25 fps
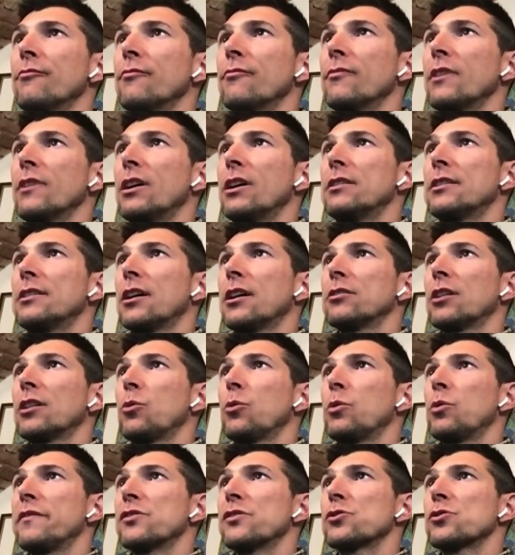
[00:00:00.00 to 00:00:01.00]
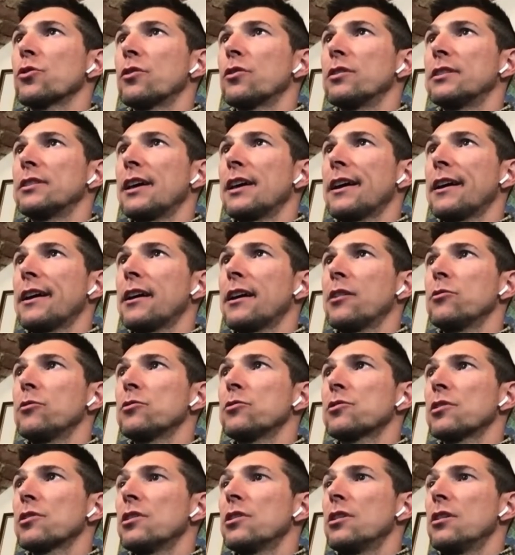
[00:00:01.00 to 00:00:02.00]
Now that we've sorted that out,
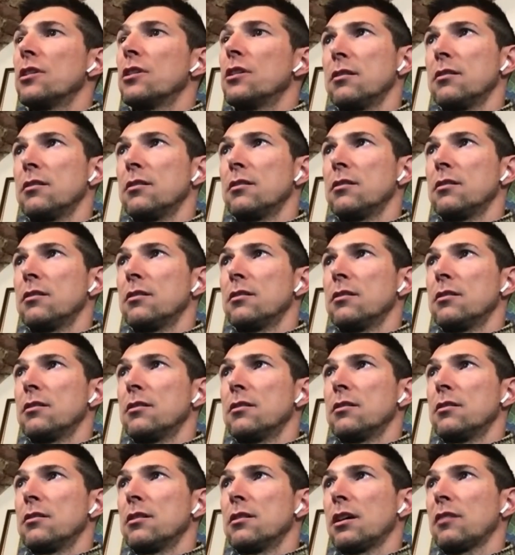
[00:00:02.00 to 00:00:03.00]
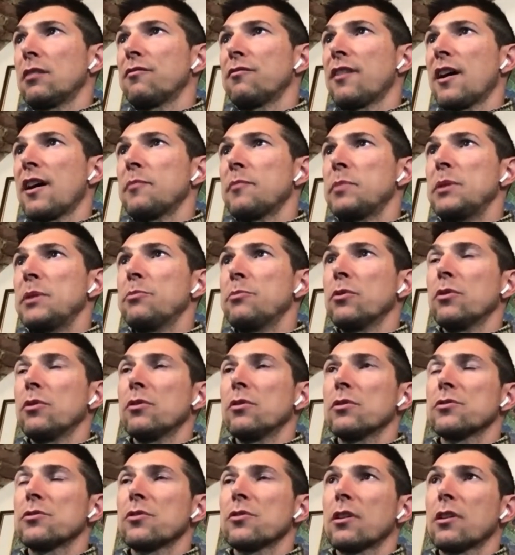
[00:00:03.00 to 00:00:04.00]
like 5 people,
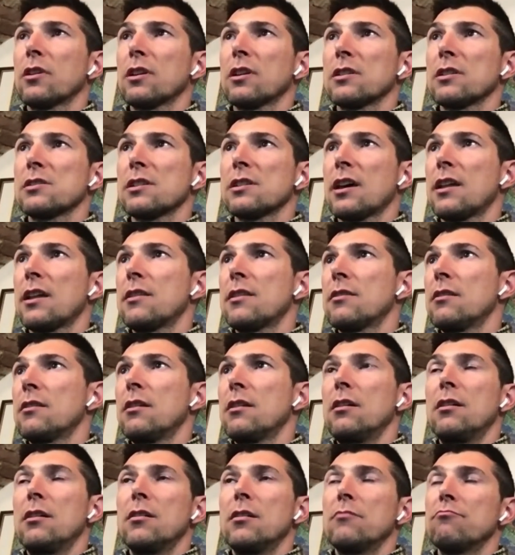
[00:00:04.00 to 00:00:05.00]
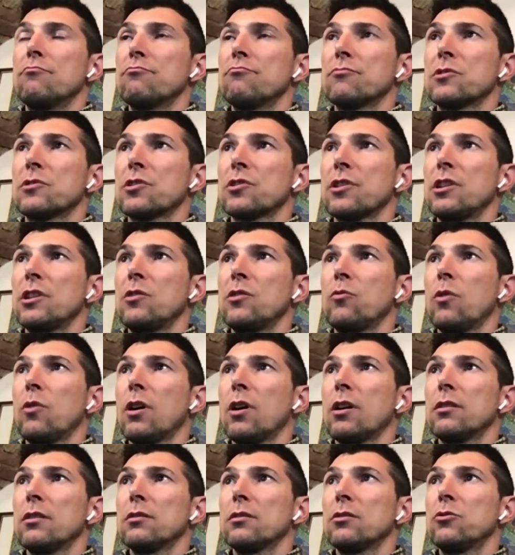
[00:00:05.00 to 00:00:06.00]
so I'm gonna send 3 in
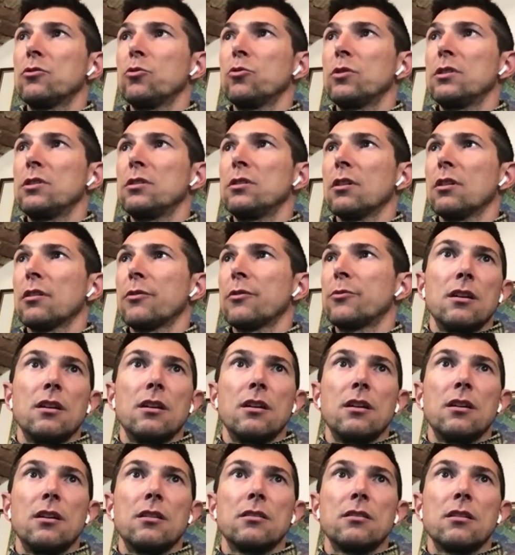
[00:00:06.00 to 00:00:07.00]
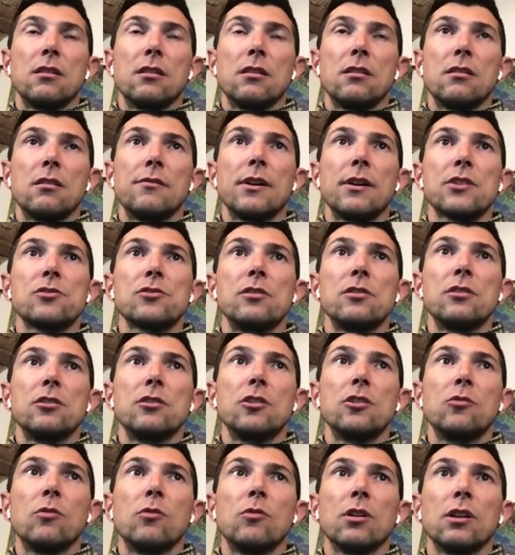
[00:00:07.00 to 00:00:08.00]
one, 2 in the other room. And actually, you know
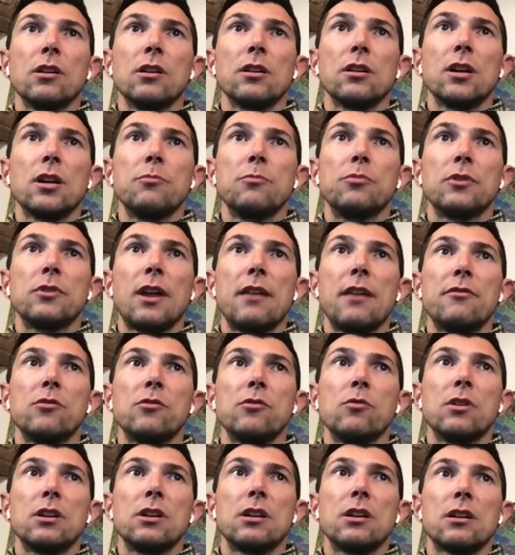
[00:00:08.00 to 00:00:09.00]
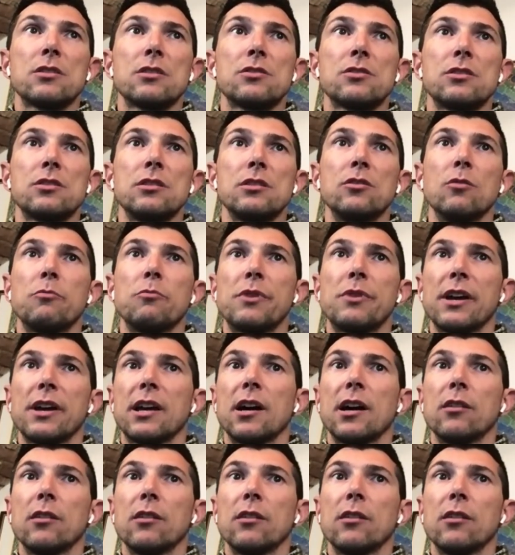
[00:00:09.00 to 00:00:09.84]
what, I'm gonna put everyone in a single breakout to